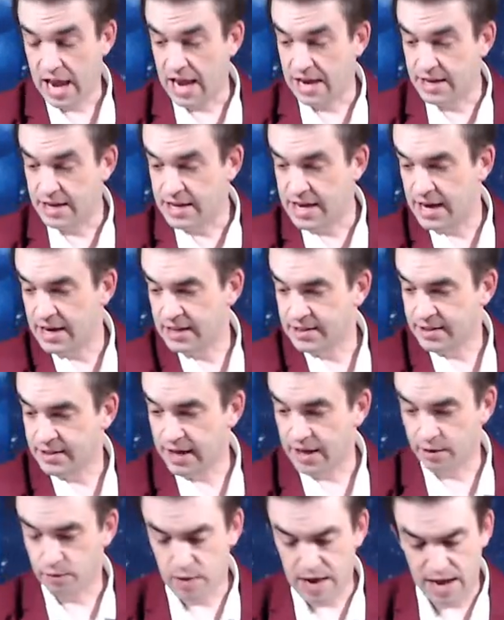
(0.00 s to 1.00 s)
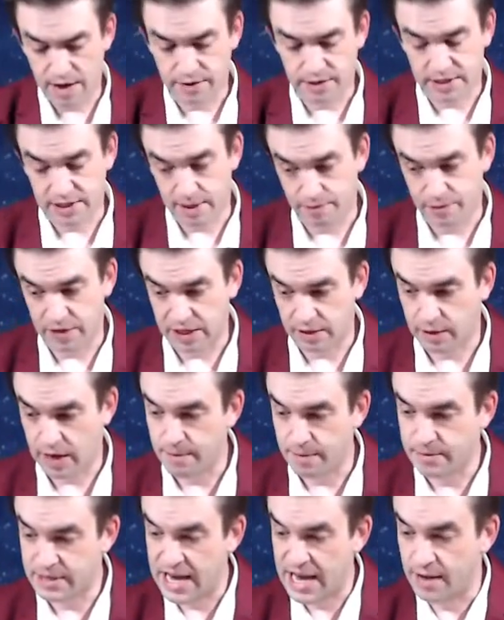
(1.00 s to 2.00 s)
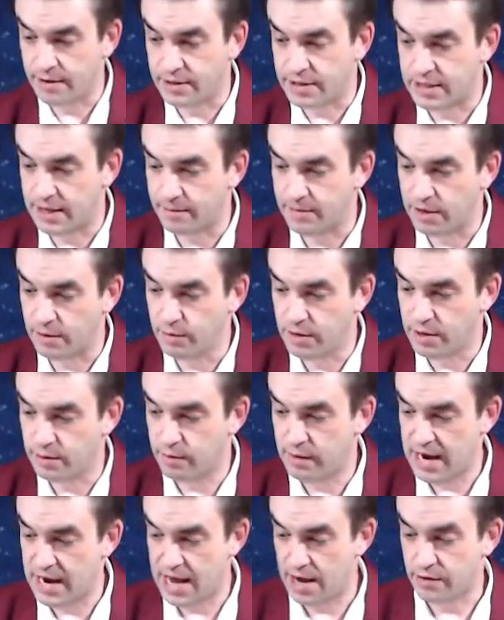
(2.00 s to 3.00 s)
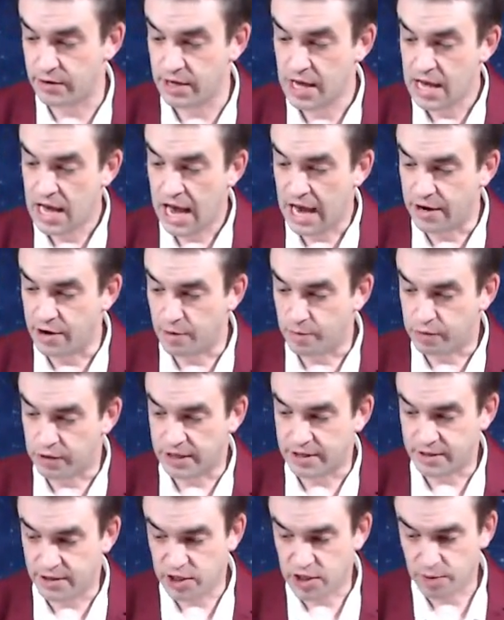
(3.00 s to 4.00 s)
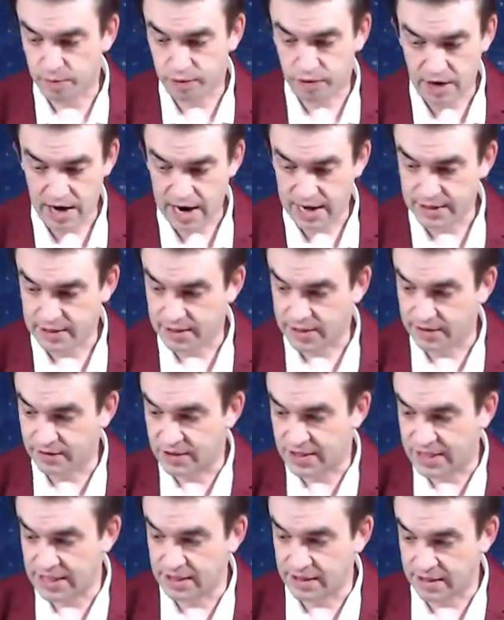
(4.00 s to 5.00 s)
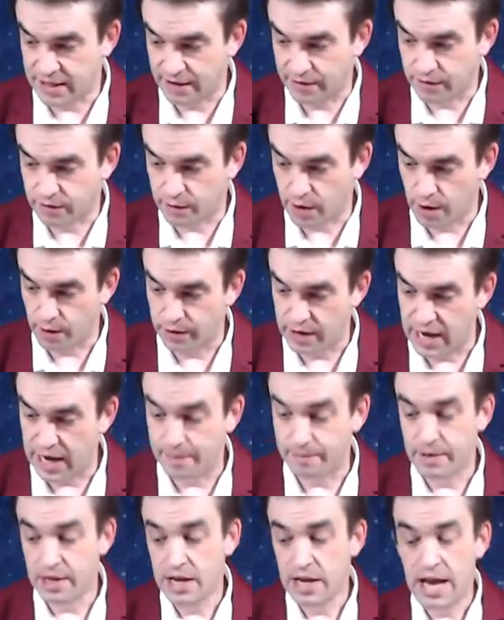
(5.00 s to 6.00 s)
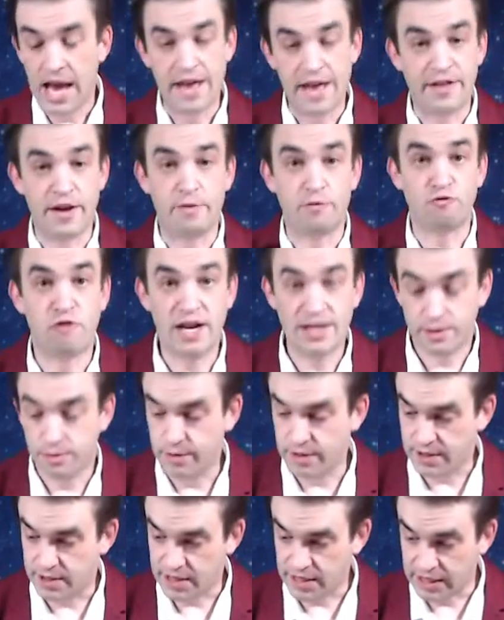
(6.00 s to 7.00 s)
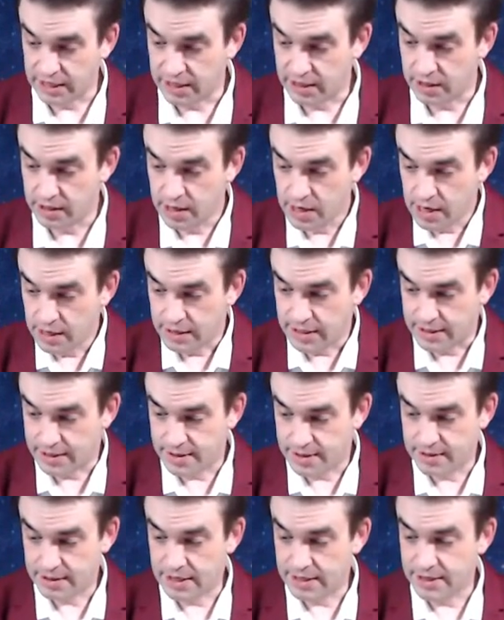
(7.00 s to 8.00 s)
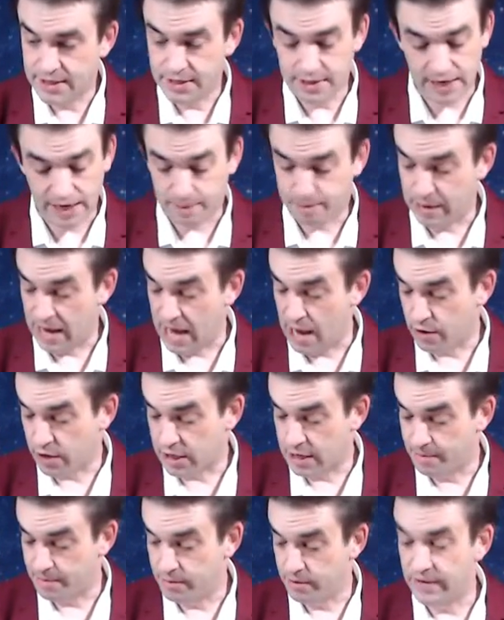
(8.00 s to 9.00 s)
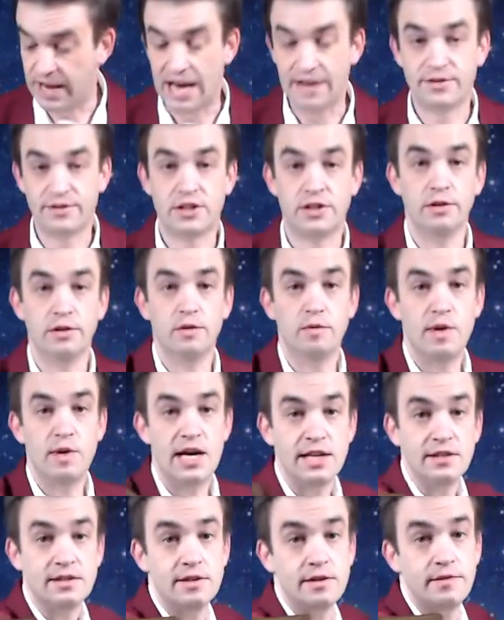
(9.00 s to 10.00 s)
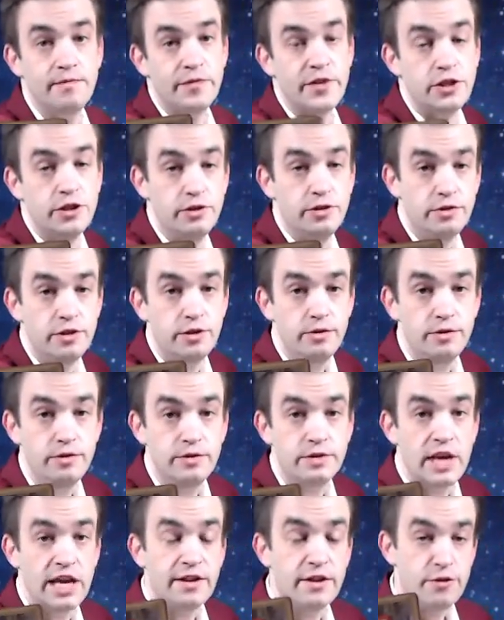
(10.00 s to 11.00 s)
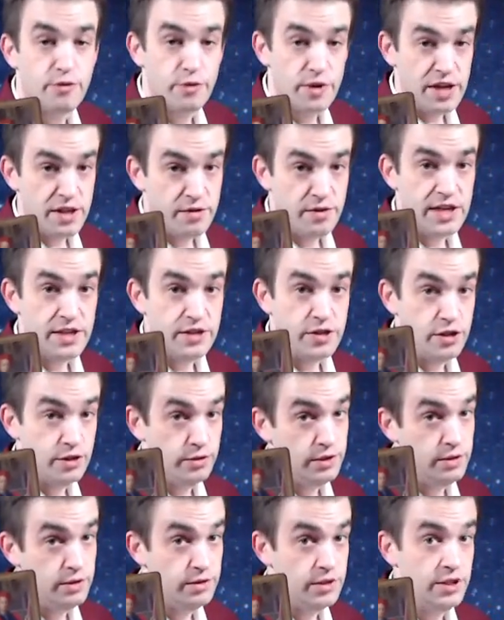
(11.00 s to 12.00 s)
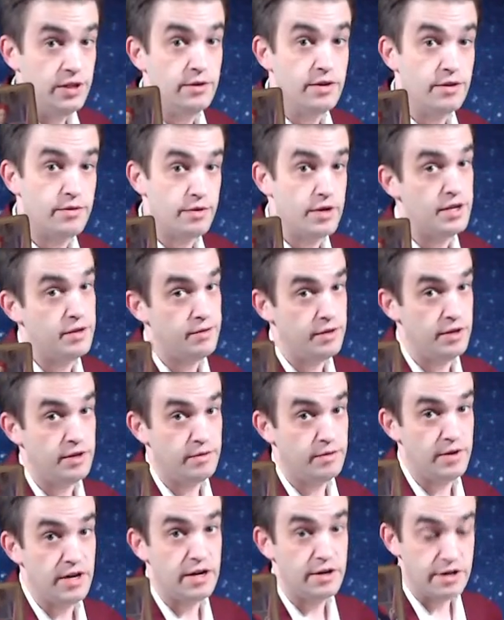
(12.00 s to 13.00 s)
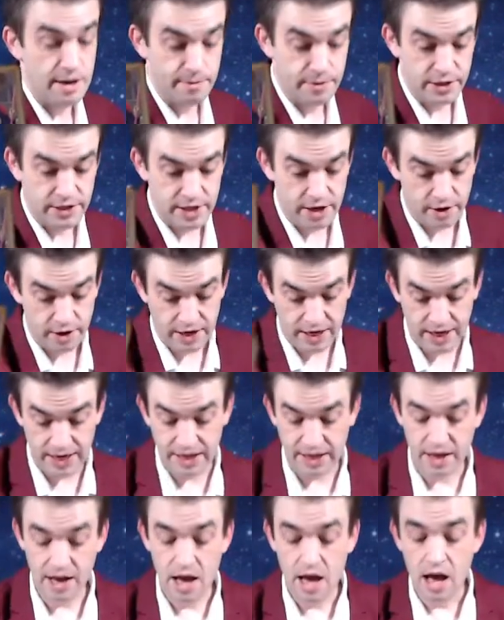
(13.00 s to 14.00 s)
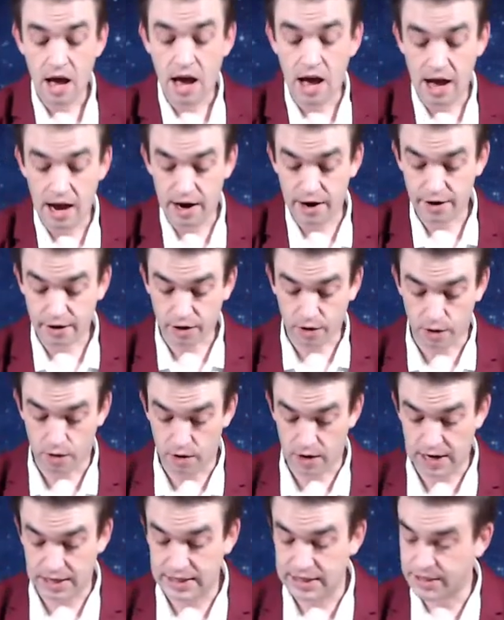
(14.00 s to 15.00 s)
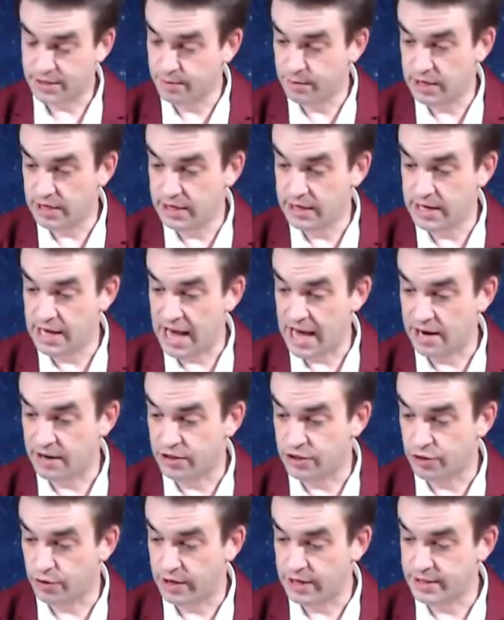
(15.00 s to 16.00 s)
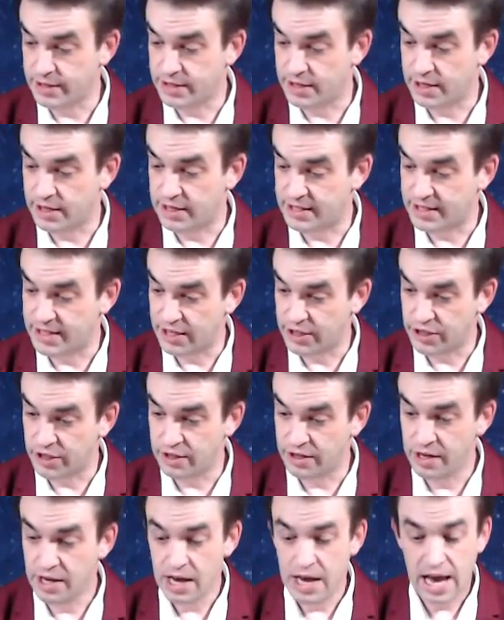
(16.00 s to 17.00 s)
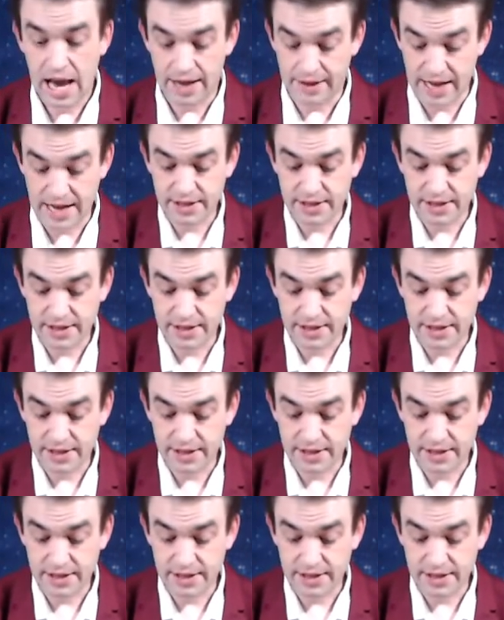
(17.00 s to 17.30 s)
And yet it's like, wow, something came down. Something went around. And you're pleasantly surprised to have seen that they've grown up and that rest was needed. This is like power couple vibes. 2 of Wands. The 2-2s and the 3-3s. 2-2-2 and 3-3-3 are numbers that are hitting hardcore on this one at a choice and a decision. And